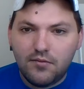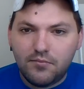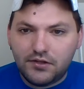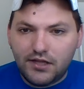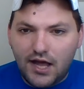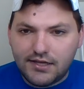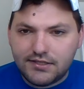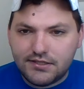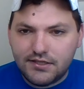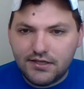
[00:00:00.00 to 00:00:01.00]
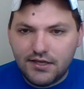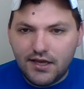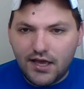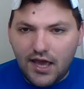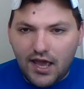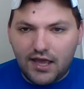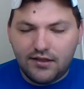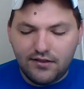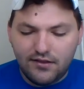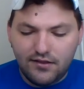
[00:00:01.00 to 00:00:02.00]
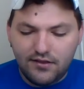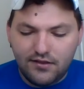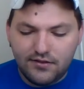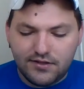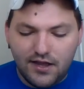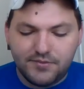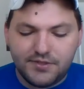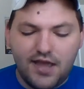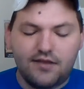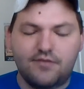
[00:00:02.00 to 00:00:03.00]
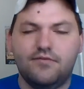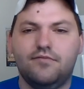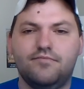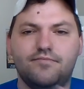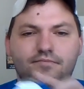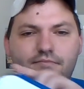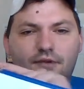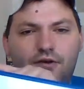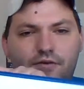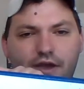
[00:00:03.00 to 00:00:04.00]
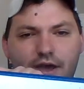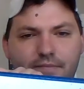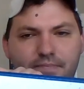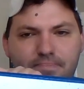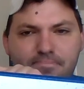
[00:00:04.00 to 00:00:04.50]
plus 8 times 8, okay?